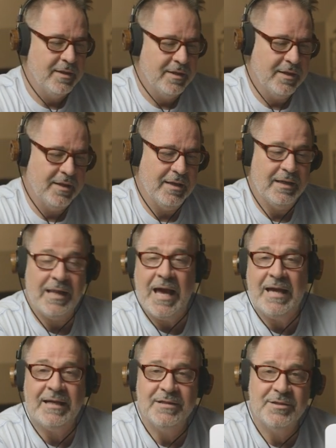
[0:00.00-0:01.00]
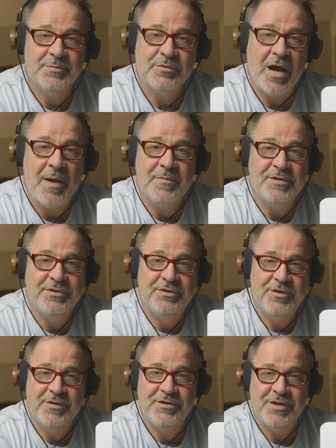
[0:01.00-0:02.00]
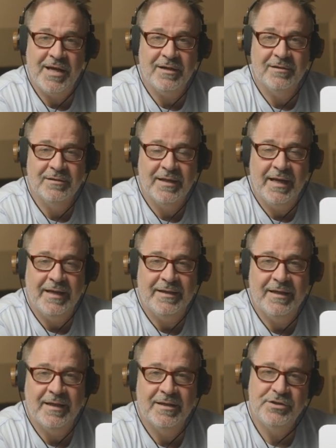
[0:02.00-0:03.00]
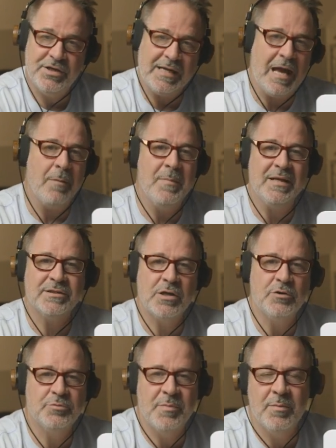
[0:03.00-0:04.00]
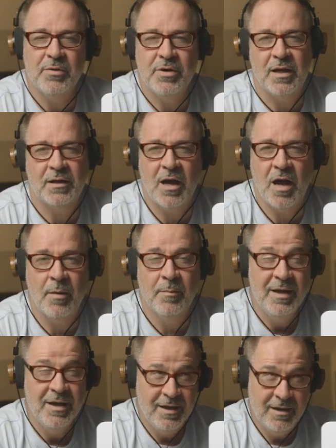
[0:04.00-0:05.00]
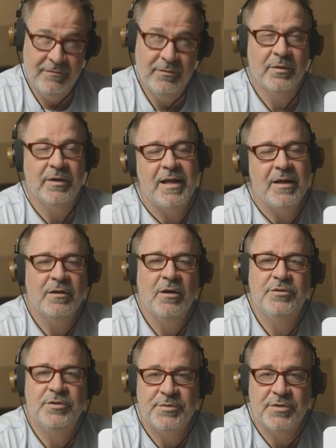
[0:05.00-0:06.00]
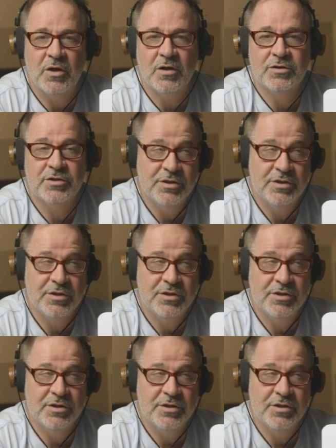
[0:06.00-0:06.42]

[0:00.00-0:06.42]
like and subscribe to the channel, and check out MixCoachMember.com if you want to download some songs